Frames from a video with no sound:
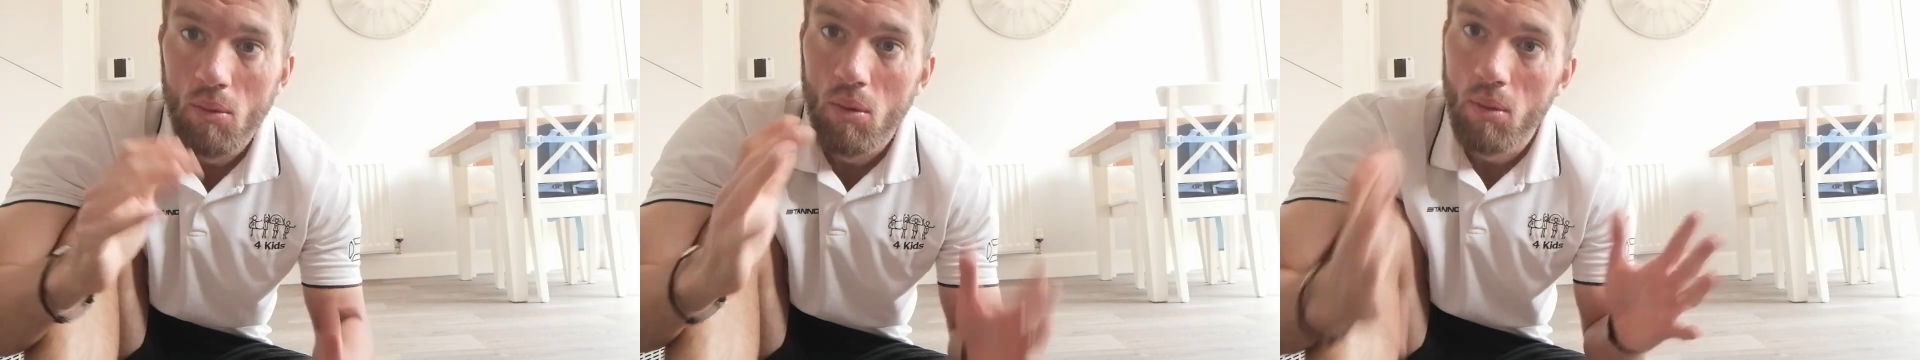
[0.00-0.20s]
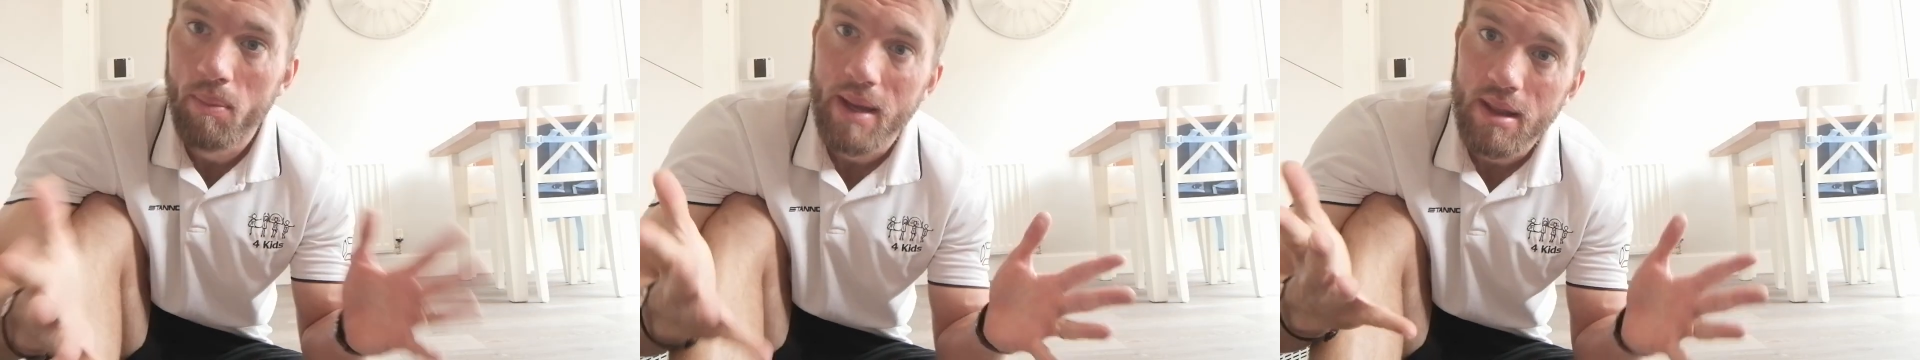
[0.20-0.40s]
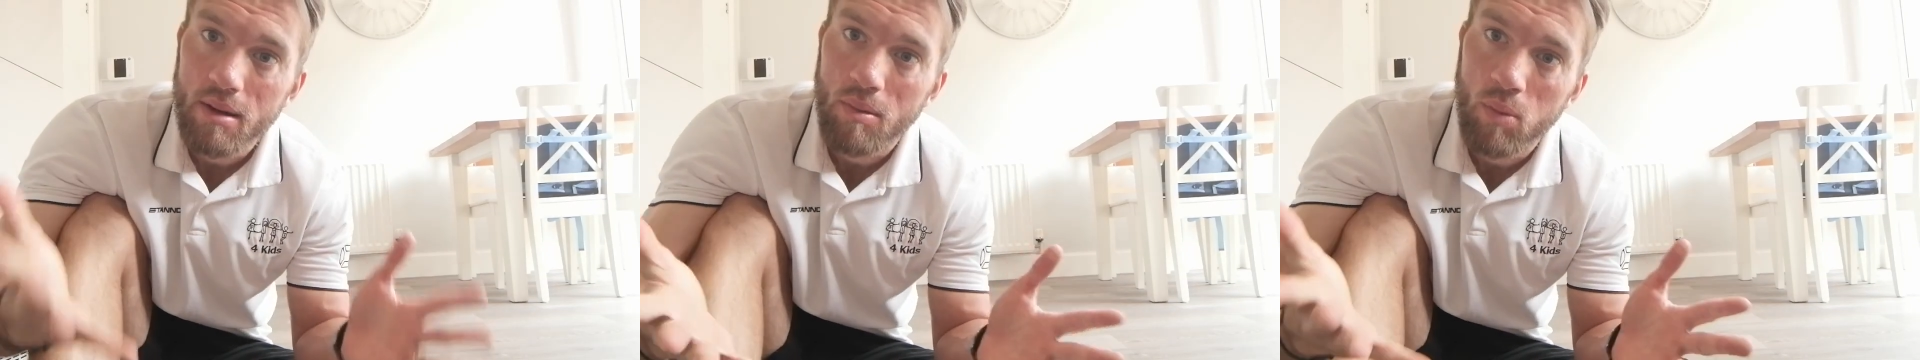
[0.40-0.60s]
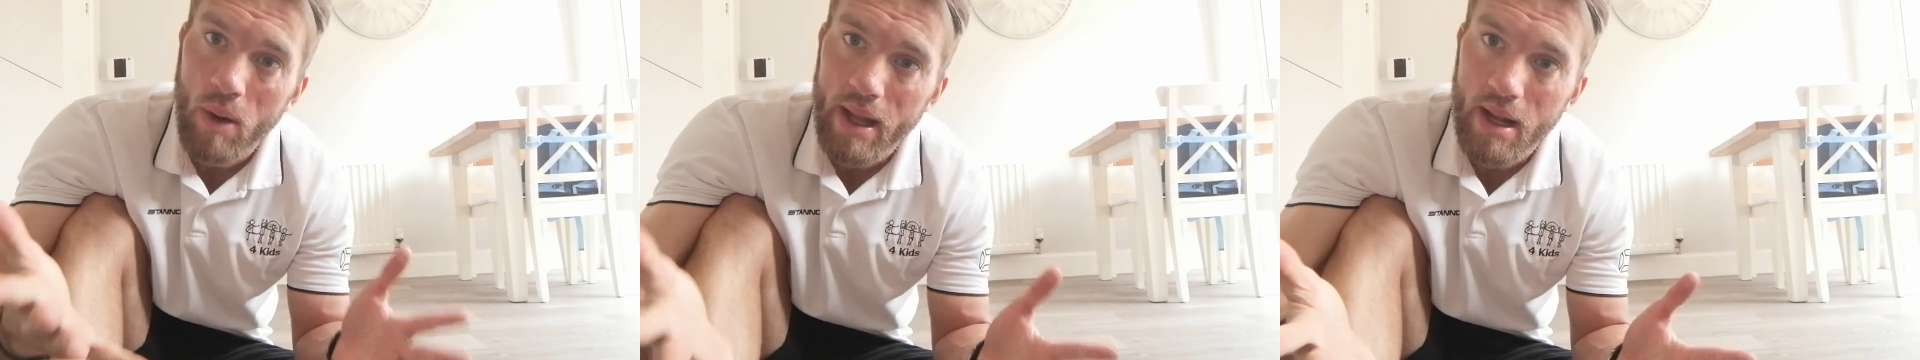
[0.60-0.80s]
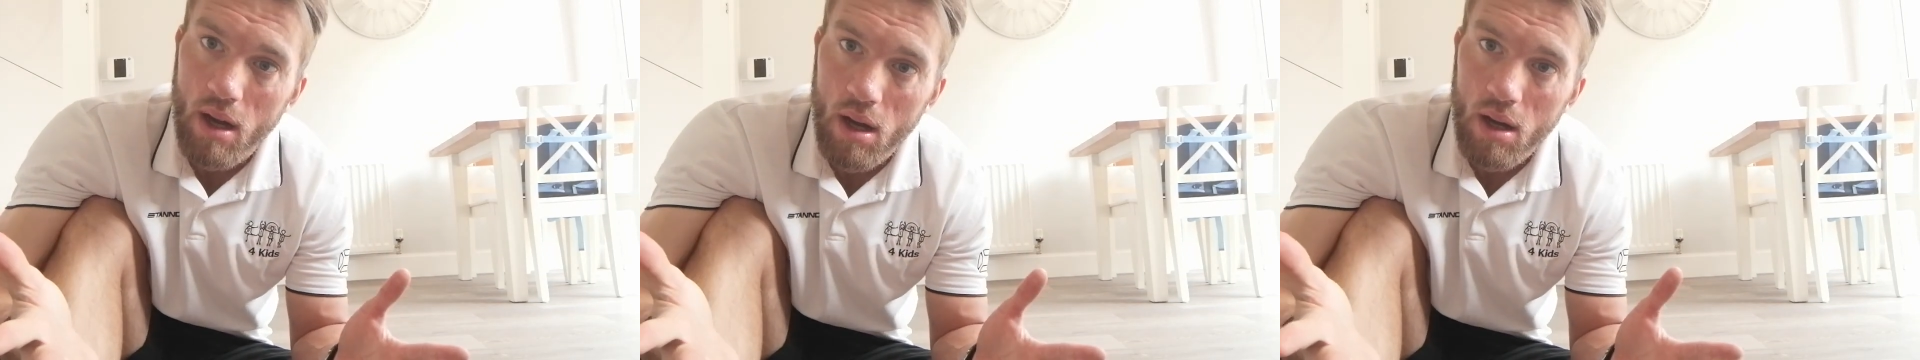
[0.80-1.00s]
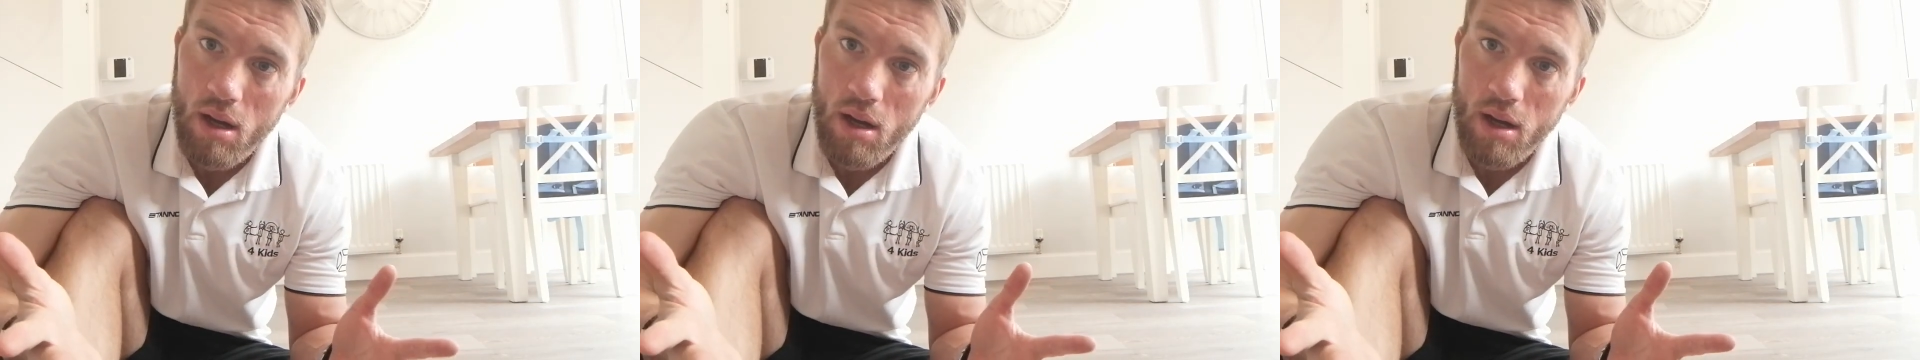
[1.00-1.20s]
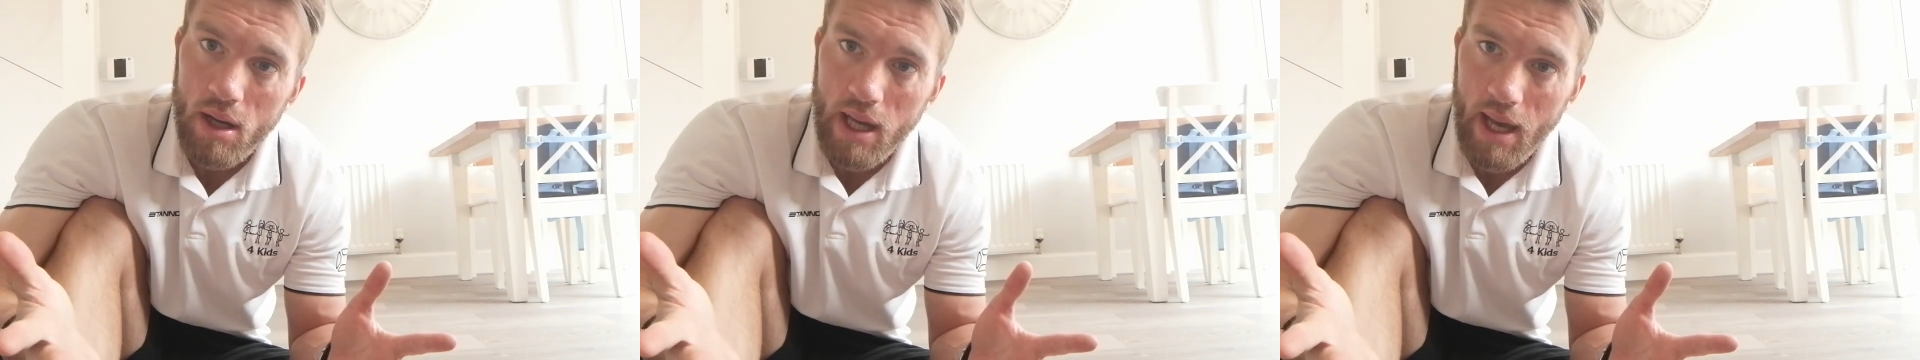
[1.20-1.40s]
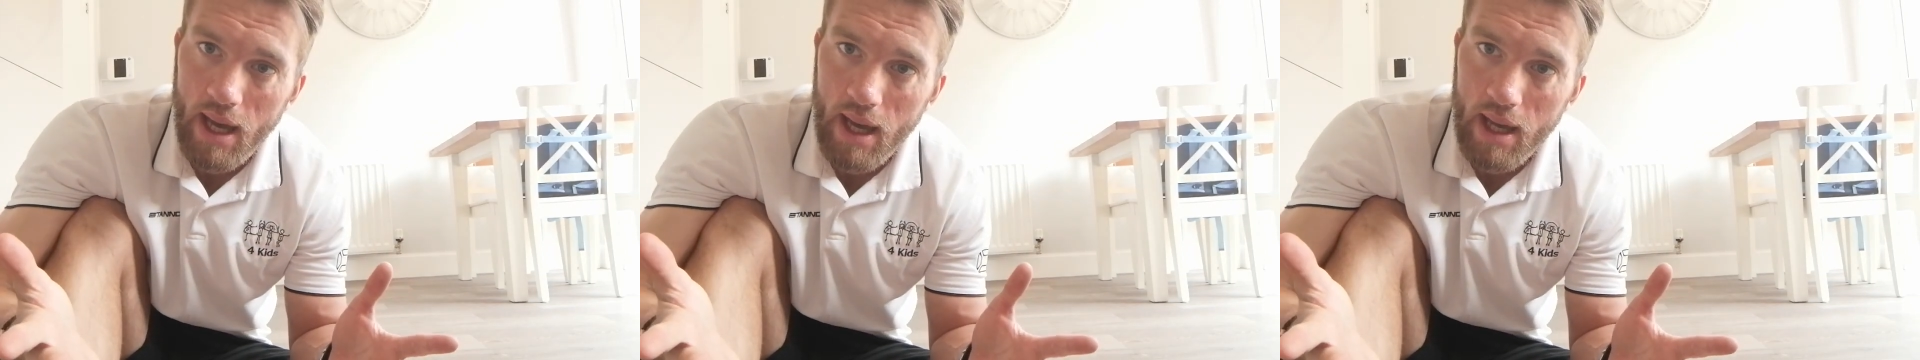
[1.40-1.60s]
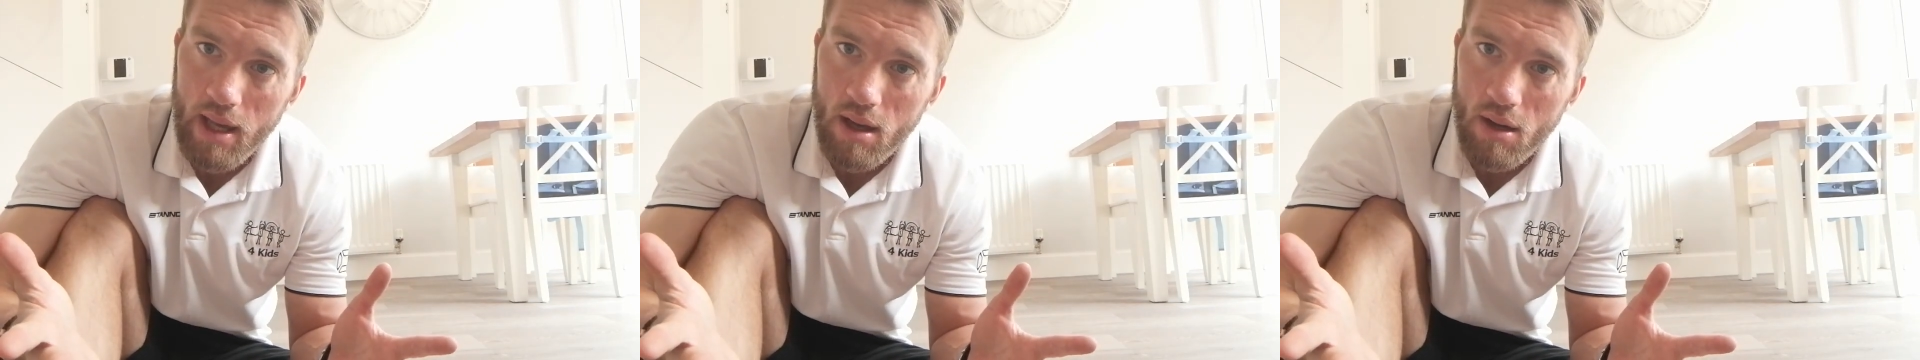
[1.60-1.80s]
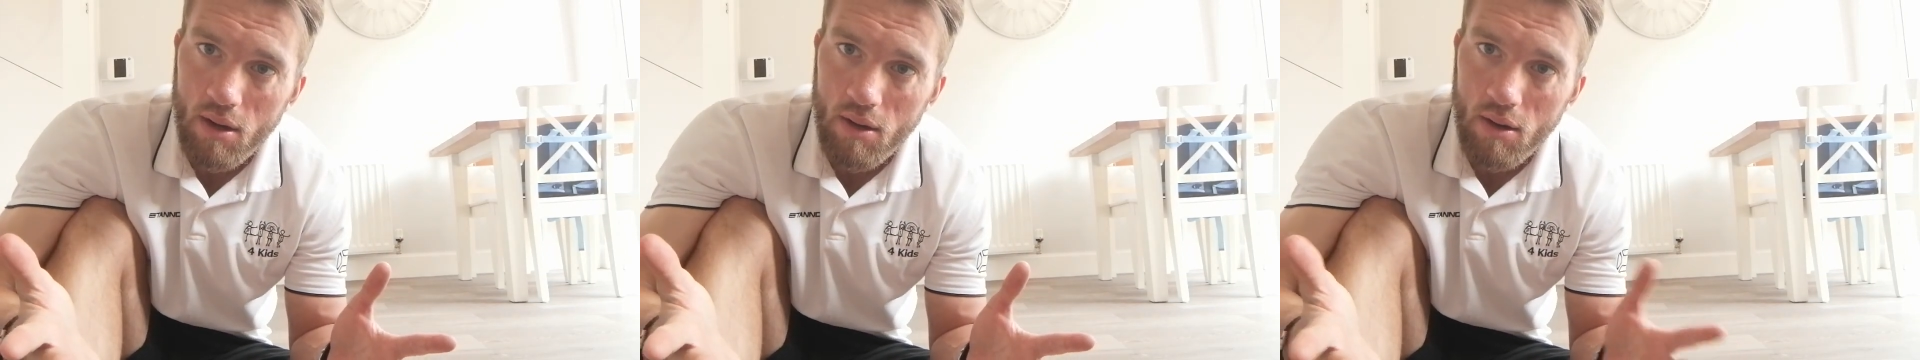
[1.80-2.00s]
will be the winner,
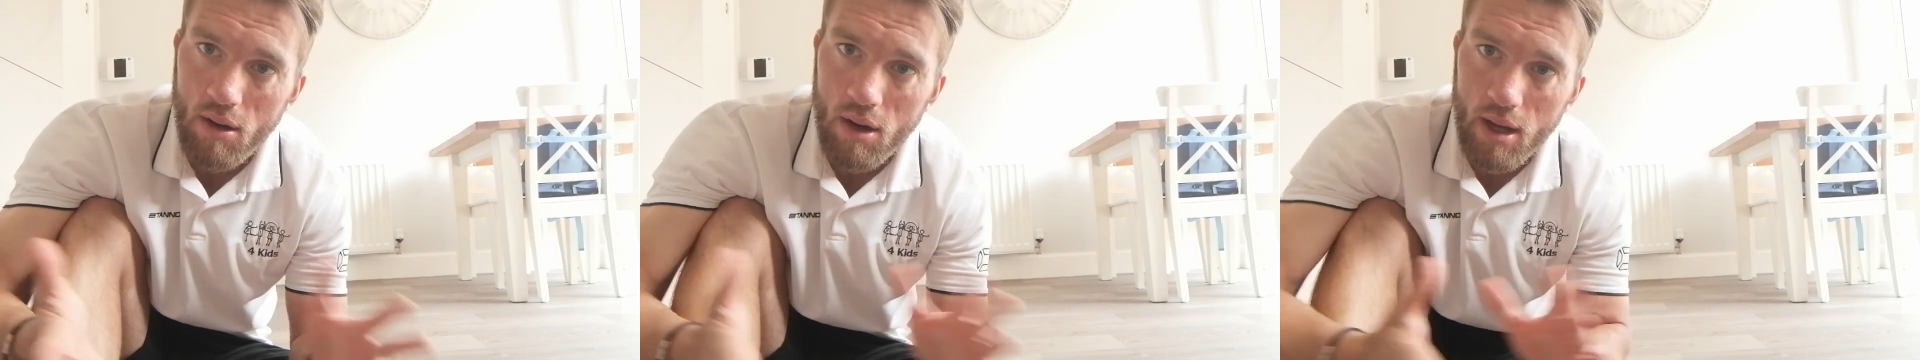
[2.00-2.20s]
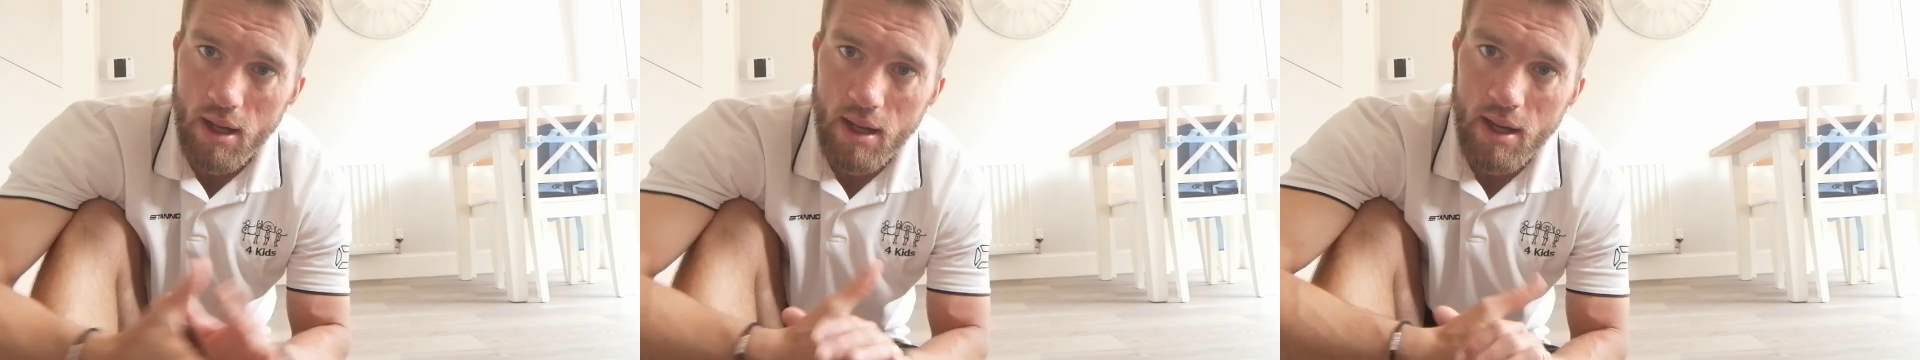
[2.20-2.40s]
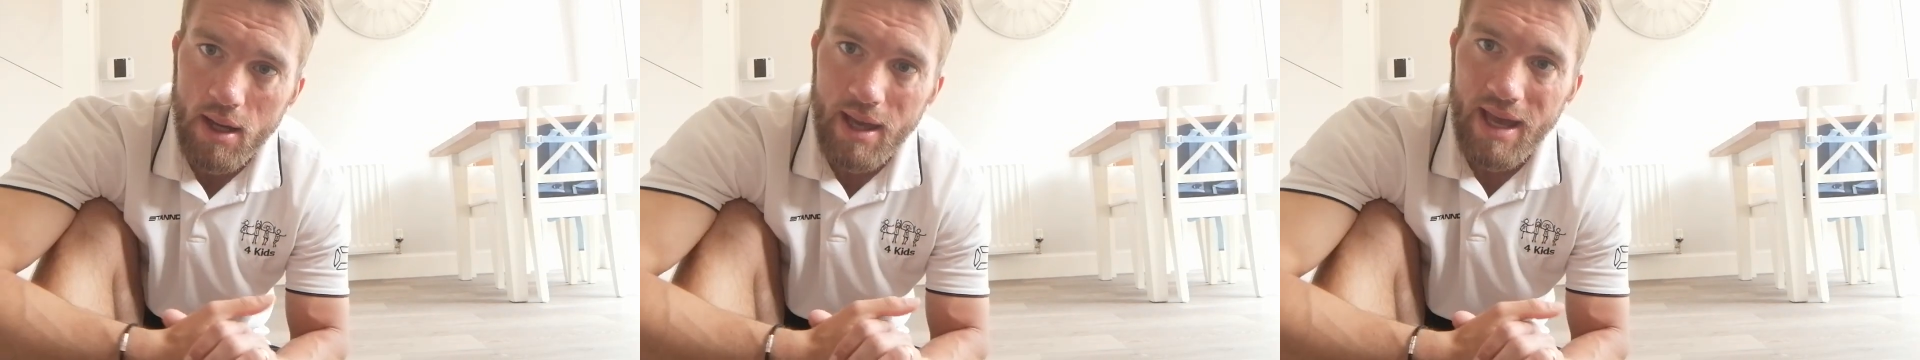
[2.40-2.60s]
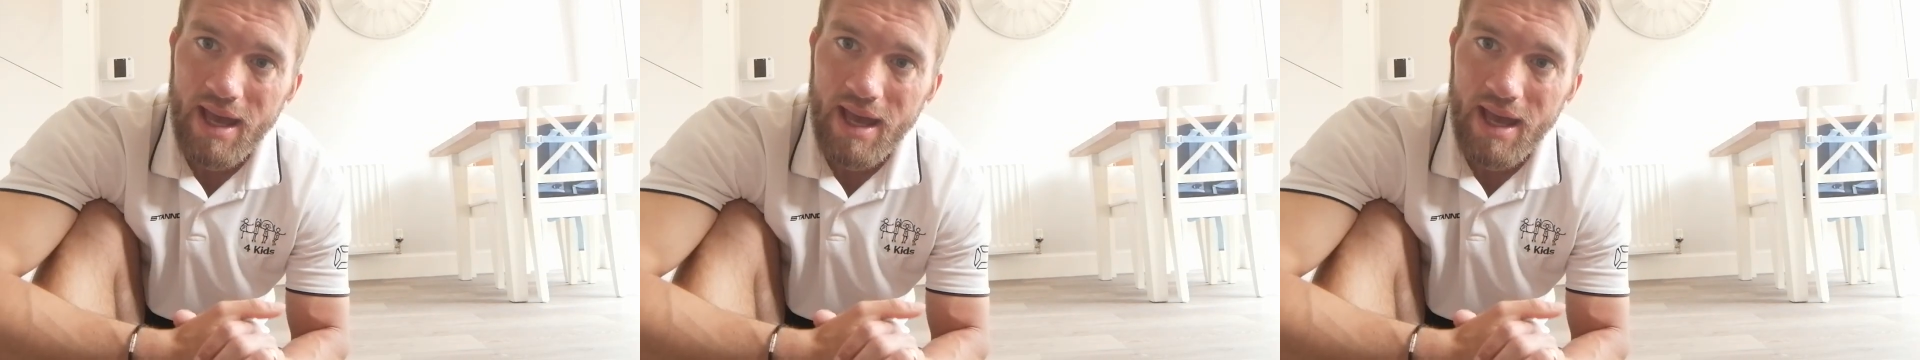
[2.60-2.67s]
okay? All right?